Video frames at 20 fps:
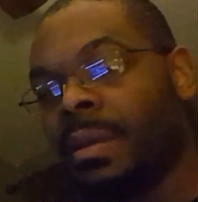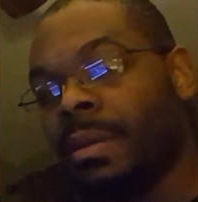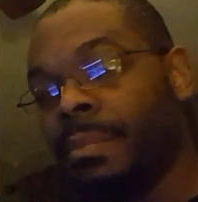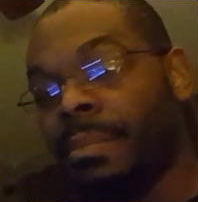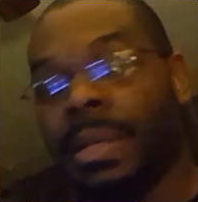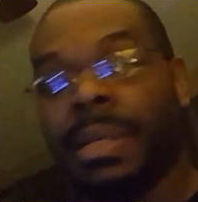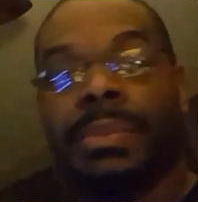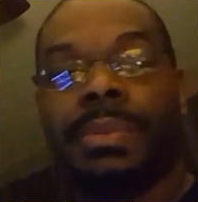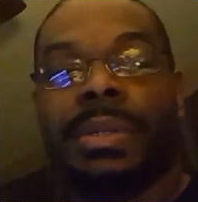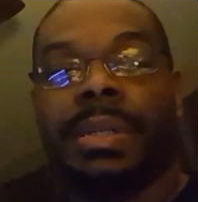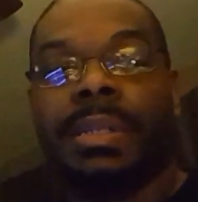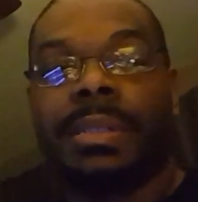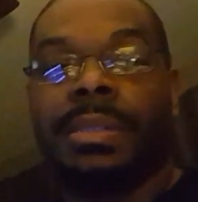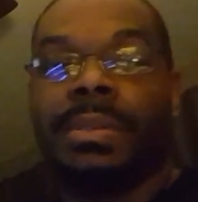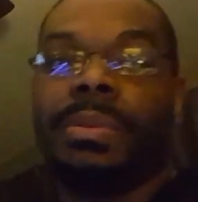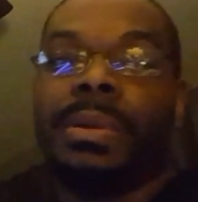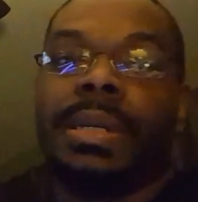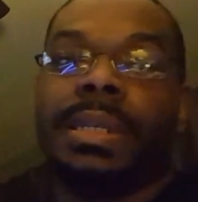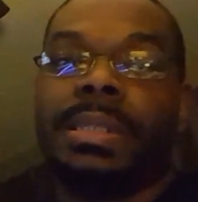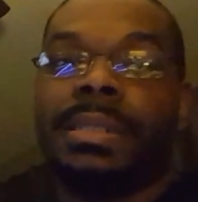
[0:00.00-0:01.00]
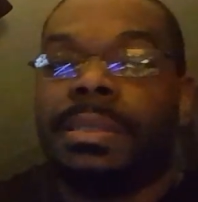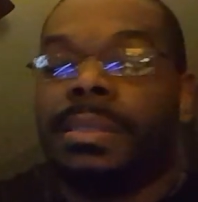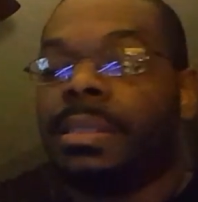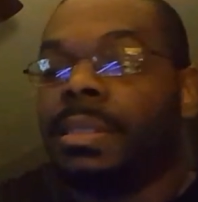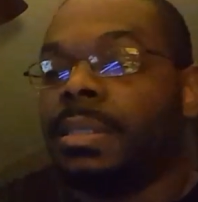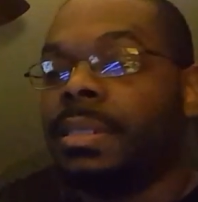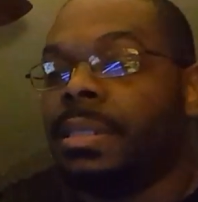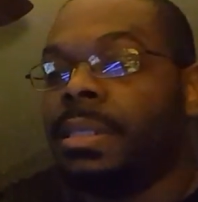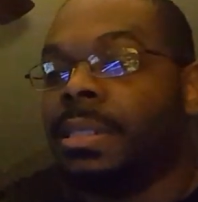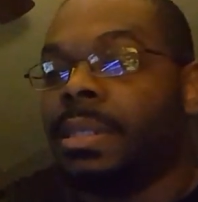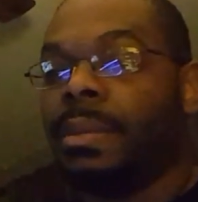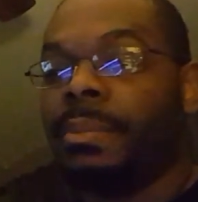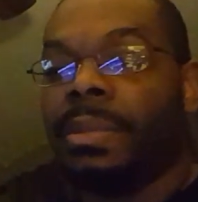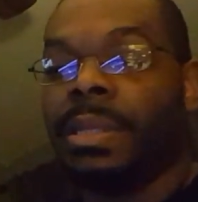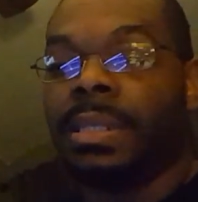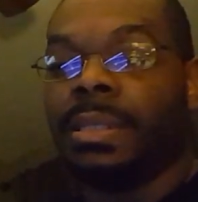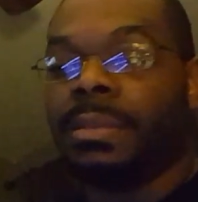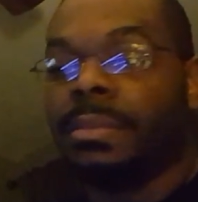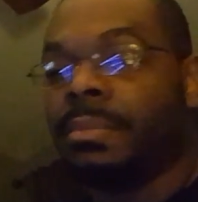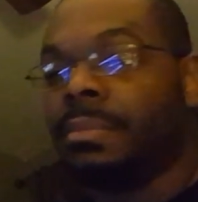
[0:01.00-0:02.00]
But we'll have to wait and see. I
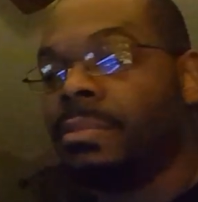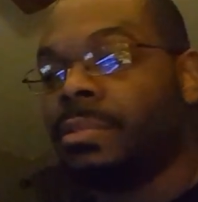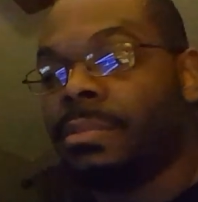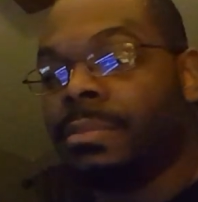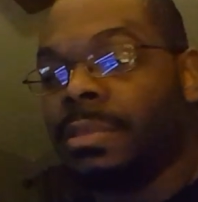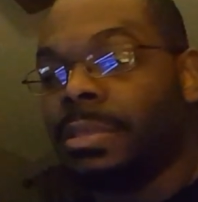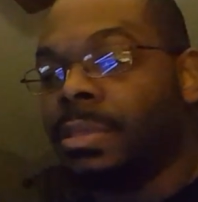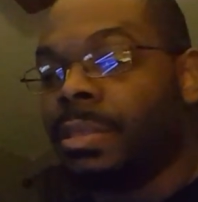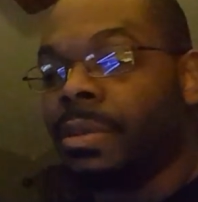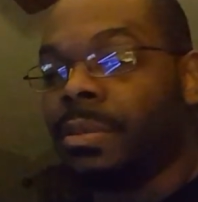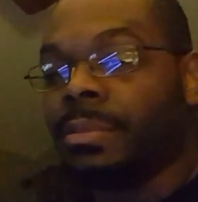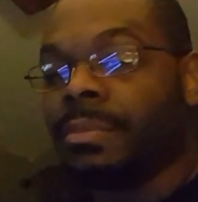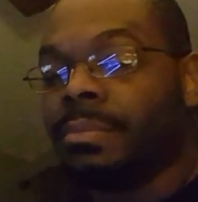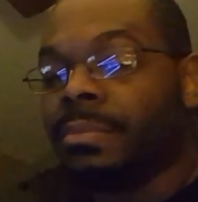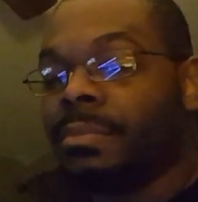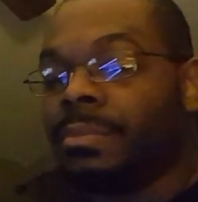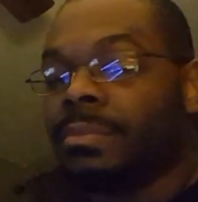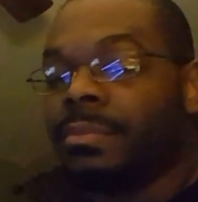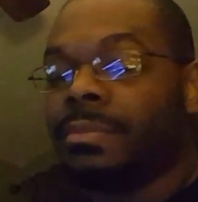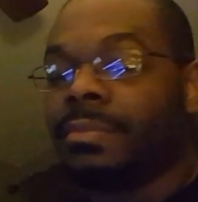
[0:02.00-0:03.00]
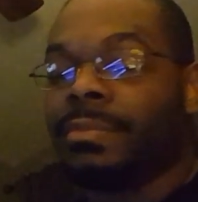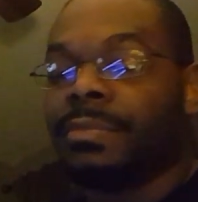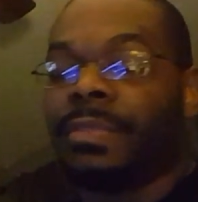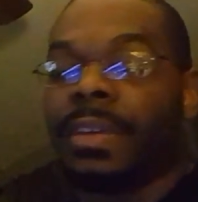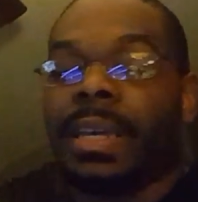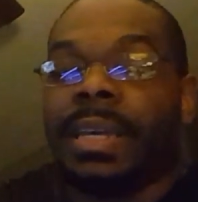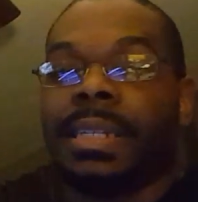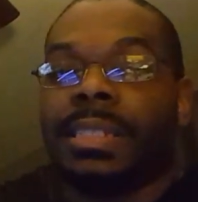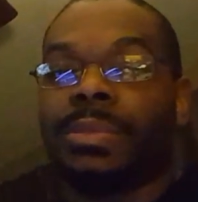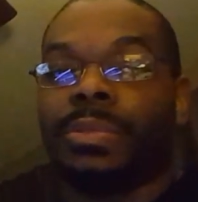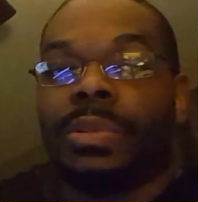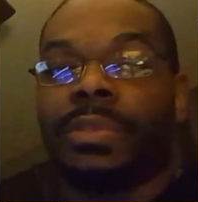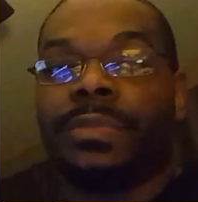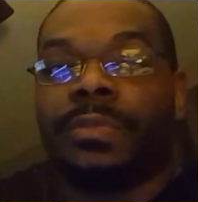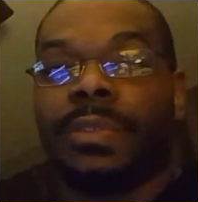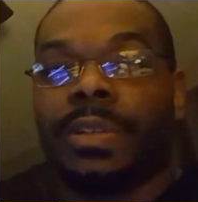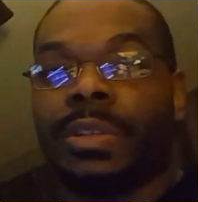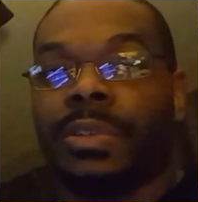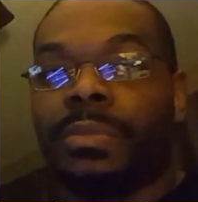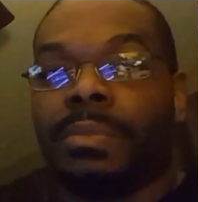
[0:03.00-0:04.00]
mean, you know, fans, we're
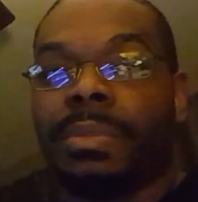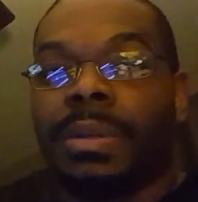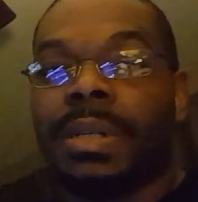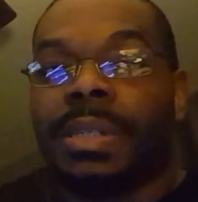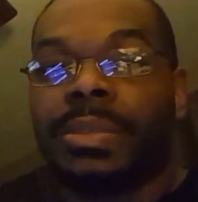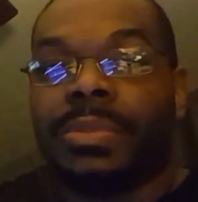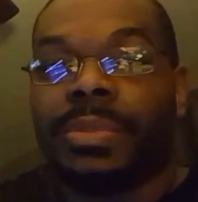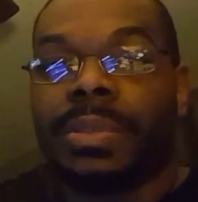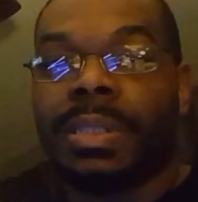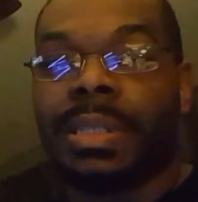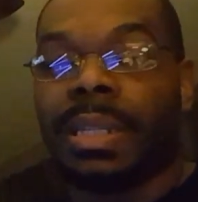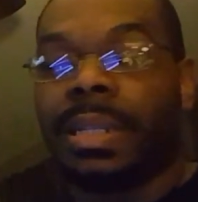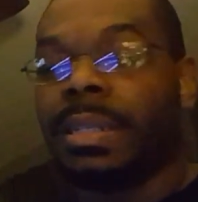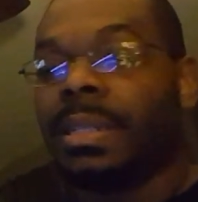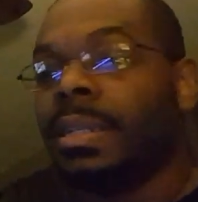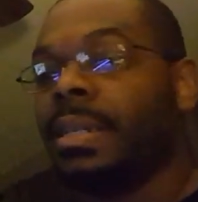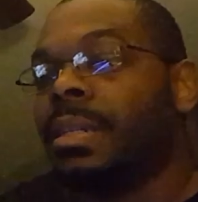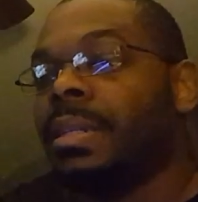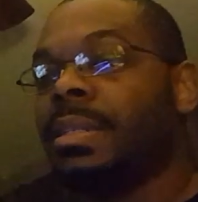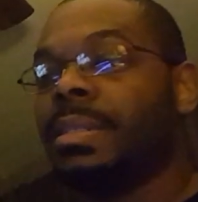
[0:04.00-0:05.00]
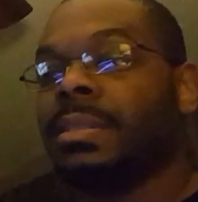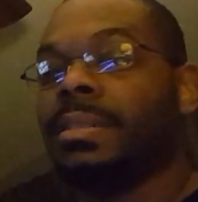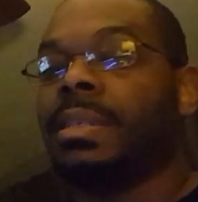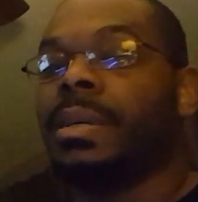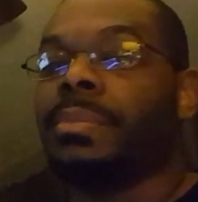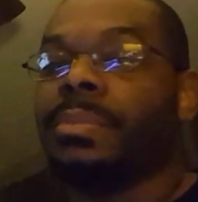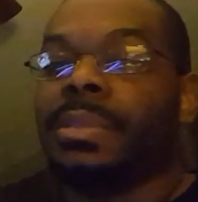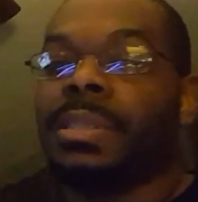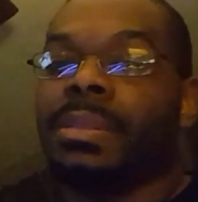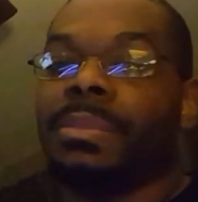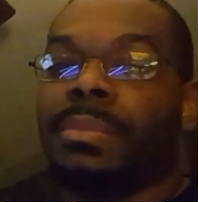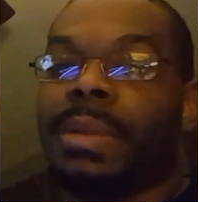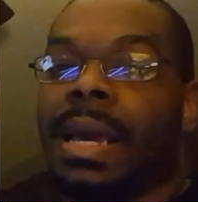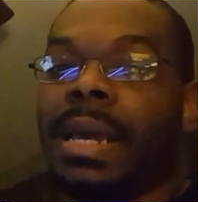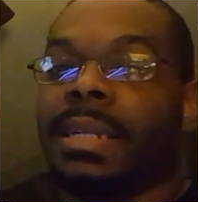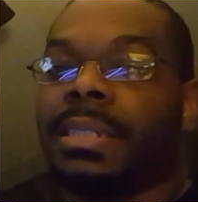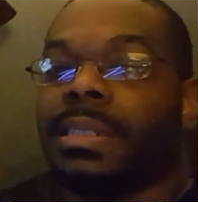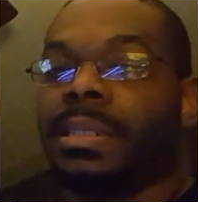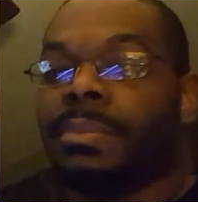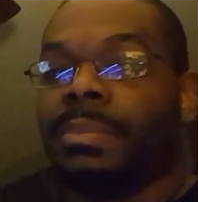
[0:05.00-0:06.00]
fickle bunch. We, some could
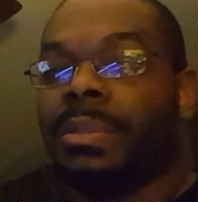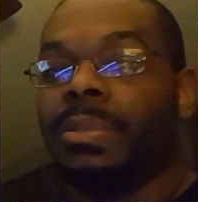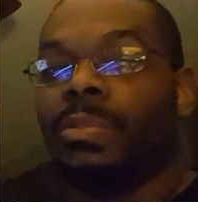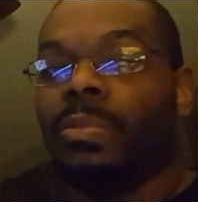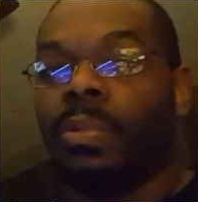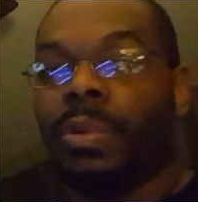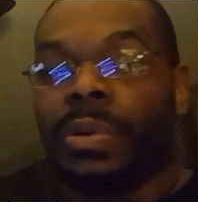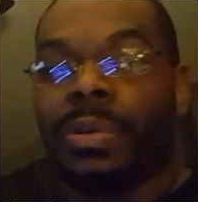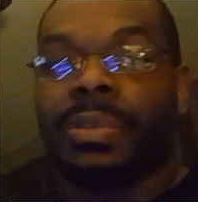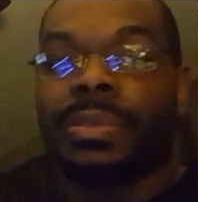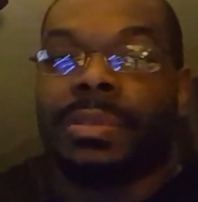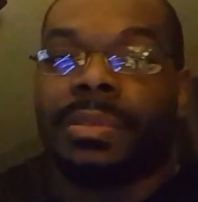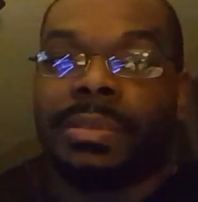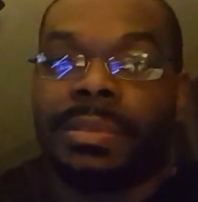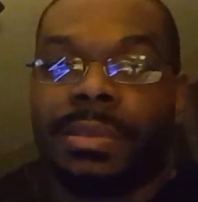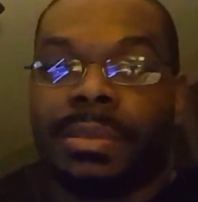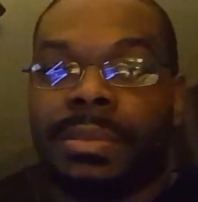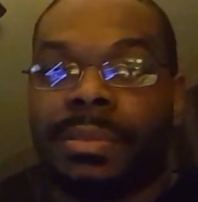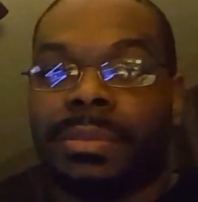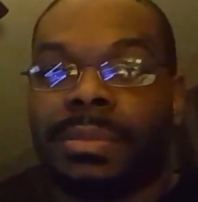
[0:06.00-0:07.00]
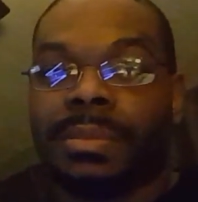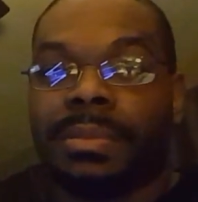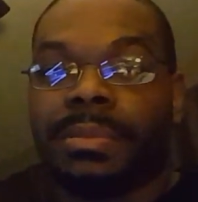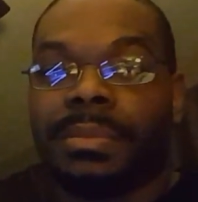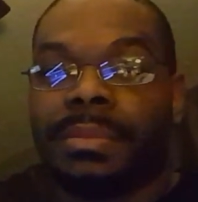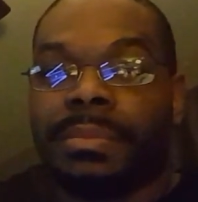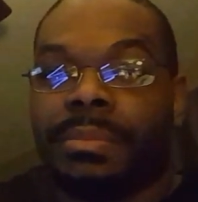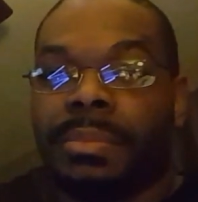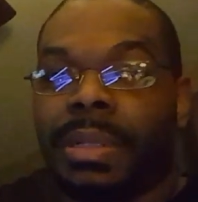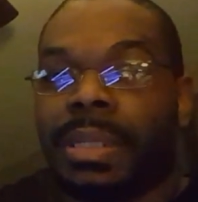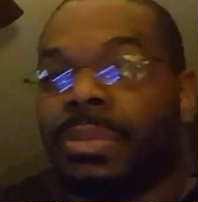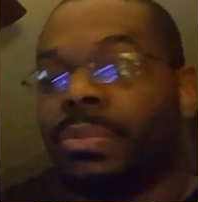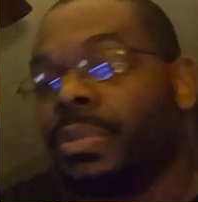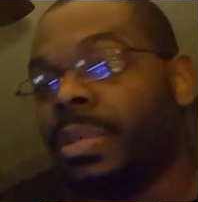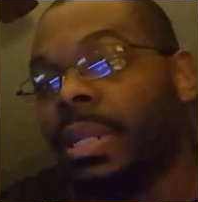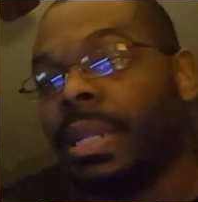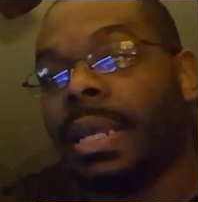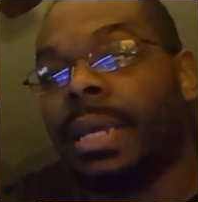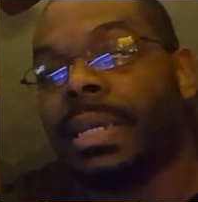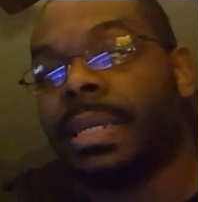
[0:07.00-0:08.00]
actually be worse, but
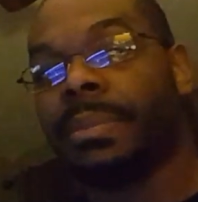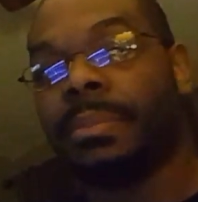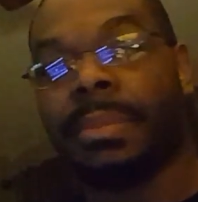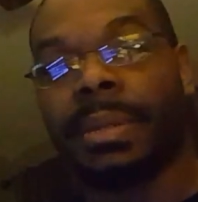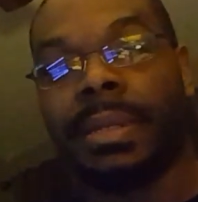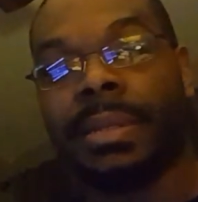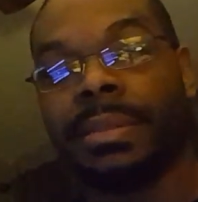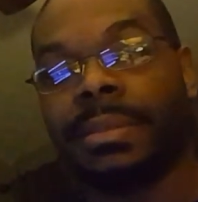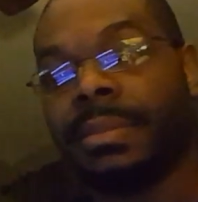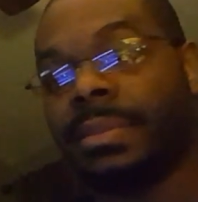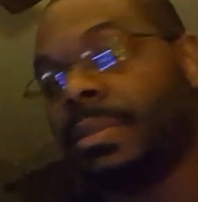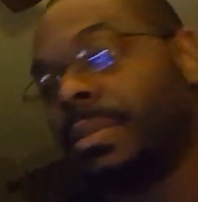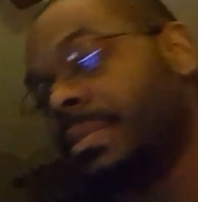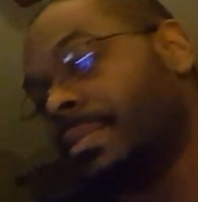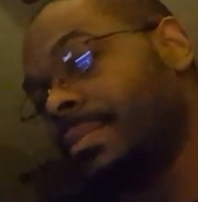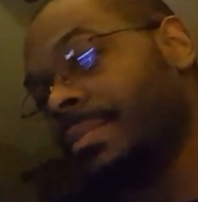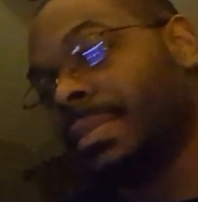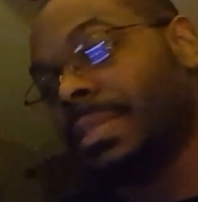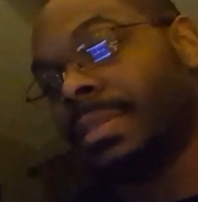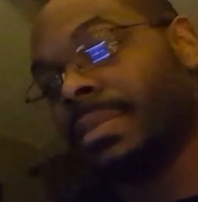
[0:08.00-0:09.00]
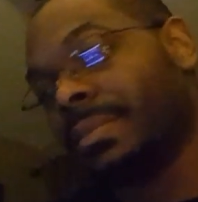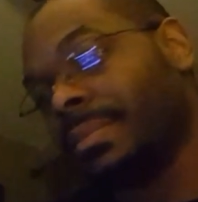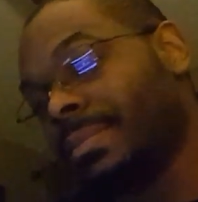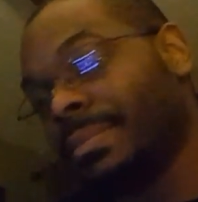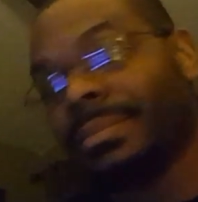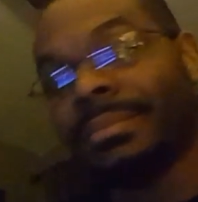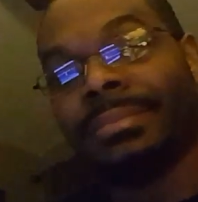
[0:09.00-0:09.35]
we'll like it better. You know, it just,